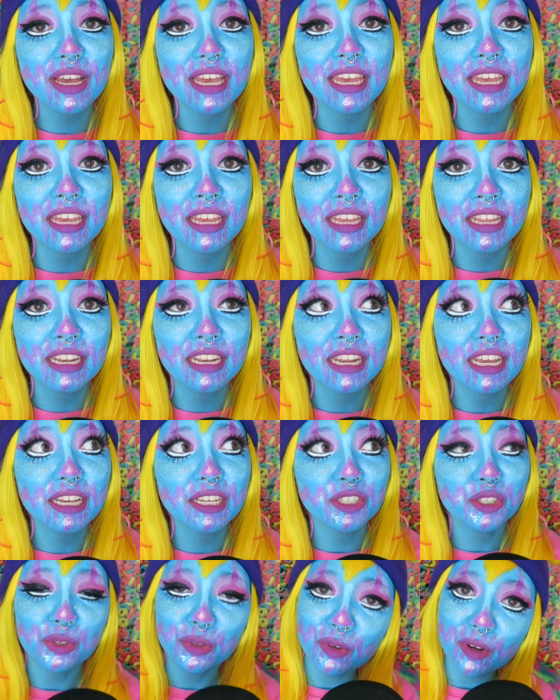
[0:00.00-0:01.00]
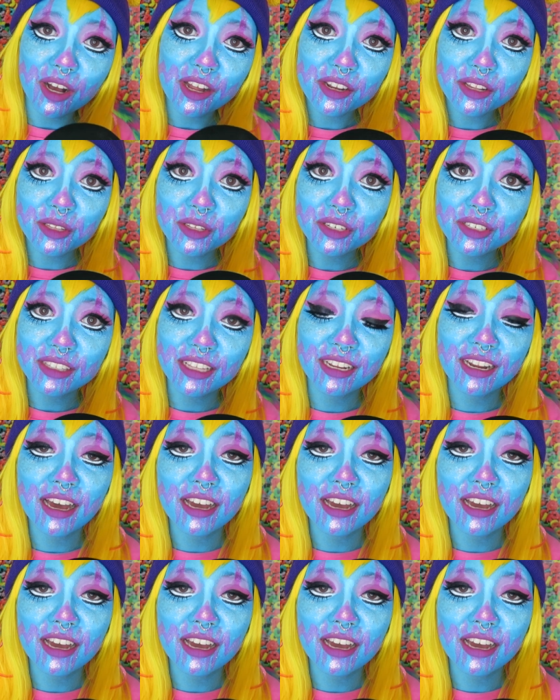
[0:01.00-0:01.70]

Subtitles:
an Ishoku Hada look that